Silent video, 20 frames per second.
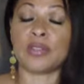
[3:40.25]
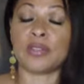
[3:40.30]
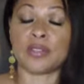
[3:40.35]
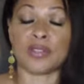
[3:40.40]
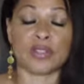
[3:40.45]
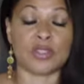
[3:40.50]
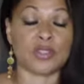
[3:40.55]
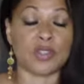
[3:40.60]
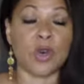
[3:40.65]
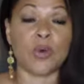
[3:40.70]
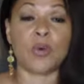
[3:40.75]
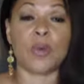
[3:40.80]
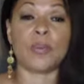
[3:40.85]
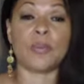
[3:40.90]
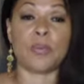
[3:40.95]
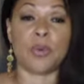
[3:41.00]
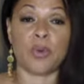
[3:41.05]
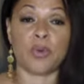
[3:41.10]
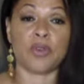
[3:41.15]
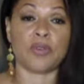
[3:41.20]
is so
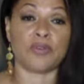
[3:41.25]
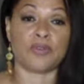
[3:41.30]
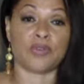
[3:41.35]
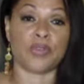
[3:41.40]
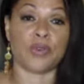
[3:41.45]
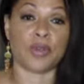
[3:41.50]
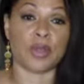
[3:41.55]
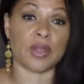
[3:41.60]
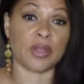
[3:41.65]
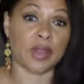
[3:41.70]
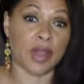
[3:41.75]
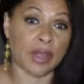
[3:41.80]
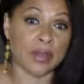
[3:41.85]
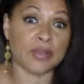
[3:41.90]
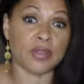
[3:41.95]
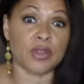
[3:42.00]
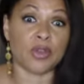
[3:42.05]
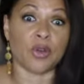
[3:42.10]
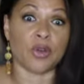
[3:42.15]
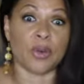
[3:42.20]
important for,
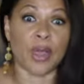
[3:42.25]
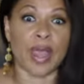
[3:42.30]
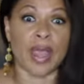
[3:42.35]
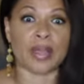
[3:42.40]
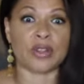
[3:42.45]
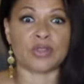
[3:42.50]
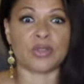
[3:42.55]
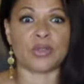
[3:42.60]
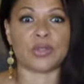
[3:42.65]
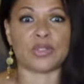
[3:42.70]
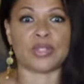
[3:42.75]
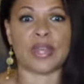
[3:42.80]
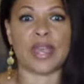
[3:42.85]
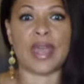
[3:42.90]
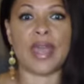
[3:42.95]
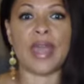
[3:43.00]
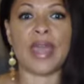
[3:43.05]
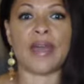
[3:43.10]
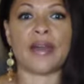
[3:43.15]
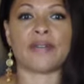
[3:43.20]
actors to
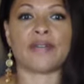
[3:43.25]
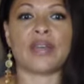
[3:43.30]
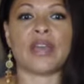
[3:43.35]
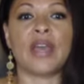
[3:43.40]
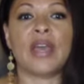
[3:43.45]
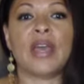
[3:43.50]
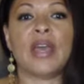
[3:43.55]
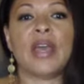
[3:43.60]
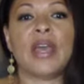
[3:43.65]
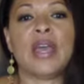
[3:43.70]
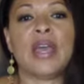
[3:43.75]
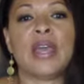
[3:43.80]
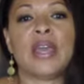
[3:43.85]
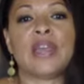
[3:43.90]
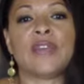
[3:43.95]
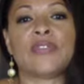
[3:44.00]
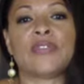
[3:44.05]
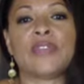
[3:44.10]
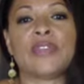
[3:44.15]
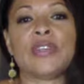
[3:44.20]
have.
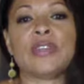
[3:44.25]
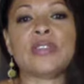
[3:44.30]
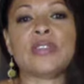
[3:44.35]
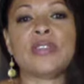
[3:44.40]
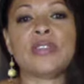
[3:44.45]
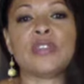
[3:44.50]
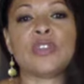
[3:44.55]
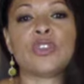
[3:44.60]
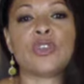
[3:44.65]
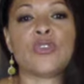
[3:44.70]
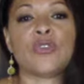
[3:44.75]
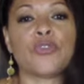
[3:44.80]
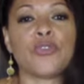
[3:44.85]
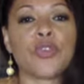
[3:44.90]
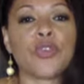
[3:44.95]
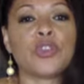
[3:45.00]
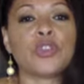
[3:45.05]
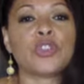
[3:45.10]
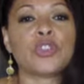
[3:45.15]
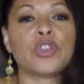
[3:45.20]
If this is your
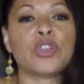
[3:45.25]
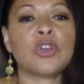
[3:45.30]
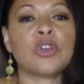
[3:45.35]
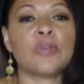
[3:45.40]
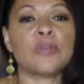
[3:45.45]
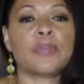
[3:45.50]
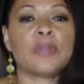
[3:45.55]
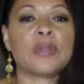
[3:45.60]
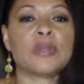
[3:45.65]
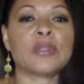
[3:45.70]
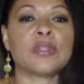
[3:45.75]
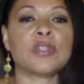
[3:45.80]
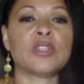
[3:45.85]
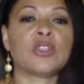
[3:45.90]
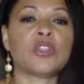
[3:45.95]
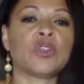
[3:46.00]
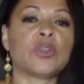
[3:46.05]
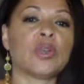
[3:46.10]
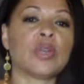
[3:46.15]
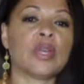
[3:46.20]
first year in
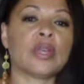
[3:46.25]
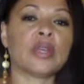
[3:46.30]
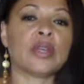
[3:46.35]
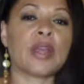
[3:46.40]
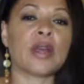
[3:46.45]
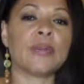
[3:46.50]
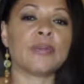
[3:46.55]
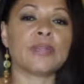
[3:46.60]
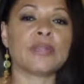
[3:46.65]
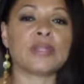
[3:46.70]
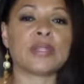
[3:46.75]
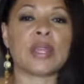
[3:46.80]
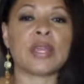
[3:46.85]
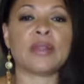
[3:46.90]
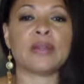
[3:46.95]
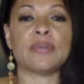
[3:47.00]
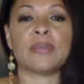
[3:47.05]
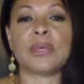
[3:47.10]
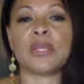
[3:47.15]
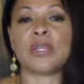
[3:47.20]
business, your income
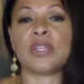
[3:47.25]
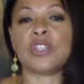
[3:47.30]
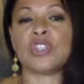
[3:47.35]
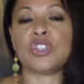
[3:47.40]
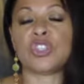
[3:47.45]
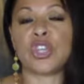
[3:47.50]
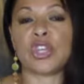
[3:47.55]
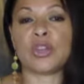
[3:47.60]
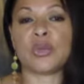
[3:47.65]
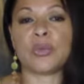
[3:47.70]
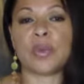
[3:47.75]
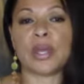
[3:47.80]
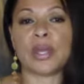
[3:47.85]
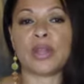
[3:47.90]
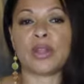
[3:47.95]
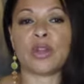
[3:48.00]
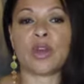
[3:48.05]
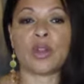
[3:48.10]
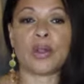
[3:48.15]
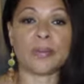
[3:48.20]
statement is
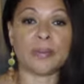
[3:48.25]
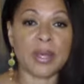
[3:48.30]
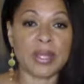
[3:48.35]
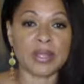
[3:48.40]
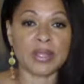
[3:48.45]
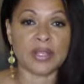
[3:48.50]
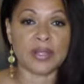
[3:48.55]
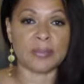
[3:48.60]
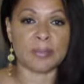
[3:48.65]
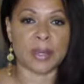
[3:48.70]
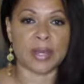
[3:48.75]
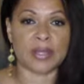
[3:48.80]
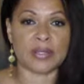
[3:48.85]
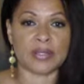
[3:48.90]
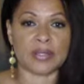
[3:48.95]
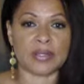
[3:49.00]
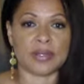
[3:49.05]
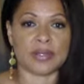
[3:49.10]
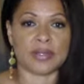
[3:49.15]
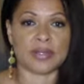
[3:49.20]
generated on a monthly
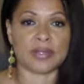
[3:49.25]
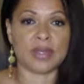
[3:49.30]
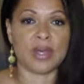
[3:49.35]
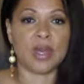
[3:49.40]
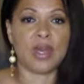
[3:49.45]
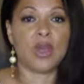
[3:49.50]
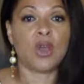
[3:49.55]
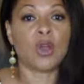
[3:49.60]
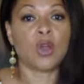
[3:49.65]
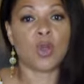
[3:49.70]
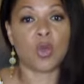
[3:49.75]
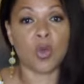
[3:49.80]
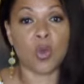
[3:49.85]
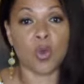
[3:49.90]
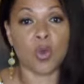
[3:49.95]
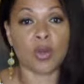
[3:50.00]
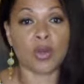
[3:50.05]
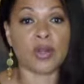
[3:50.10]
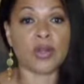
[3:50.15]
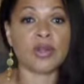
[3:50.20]
basis,
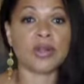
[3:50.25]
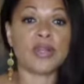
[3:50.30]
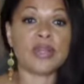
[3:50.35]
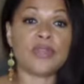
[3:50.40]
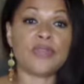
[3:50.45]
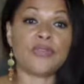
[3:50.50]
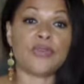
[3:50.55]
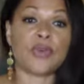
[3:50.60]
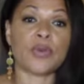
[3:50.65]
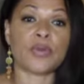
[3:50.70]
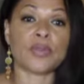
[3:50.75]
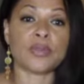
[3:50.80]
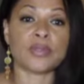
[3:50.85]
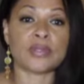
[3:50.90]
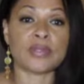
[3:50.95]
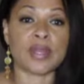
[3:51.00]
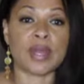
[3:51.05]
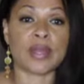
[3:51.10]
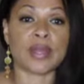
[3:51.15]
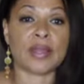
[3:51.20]
quarterly for the
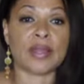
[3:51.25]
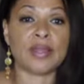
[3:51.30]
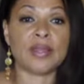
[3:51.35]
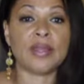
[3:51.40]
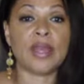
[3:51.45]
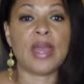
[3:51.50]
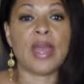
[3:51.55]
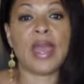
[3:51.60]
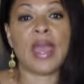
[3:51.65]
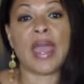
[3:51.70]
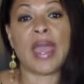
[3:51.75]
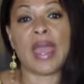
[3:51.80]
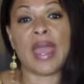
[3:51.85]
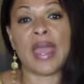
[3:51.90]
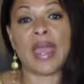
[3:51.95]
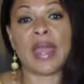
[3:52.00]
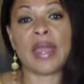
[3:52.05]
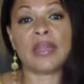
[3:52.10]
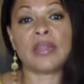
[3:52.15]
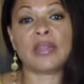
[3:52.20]
second,
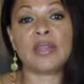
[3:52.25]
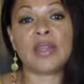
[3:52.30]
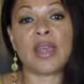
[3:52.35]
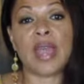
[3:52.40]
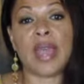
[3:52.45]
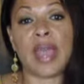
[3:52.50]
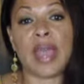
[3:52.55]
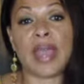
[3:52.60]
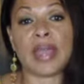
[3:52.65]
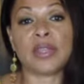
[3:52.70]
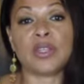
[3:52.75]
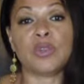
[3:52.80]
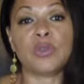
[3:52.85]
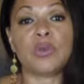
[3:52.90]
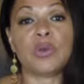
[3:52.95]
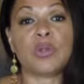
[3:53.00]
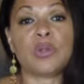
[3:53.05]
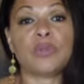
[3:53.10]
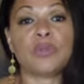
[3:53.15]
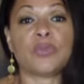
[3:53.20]
and
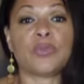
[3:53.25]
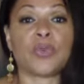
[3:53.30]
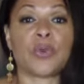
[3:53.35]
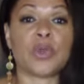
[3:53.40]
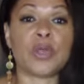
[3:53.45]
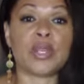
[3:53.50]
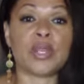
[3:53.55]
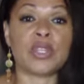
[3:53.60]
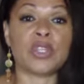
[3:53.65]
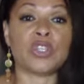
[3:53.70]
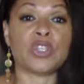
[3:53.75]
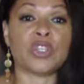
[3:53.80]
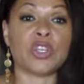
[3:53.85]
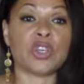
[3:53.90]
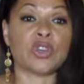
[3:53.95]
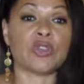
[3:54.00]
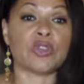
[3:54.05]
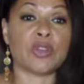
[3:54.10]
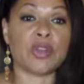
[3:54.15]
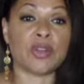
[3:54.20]
annual for each
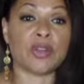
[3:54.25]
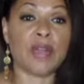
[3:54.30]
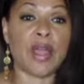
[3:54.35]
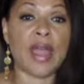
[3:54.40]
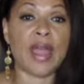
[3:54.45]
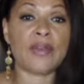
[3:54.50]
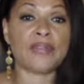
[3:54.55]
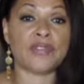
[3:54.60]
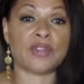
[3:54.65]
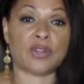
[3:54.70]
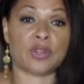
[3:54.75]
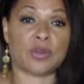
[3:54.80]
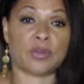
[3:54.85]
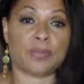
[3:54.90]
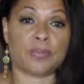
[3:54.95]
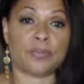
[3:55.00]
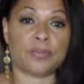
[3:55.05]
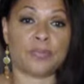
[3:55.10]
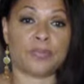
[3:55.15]
year thereafter.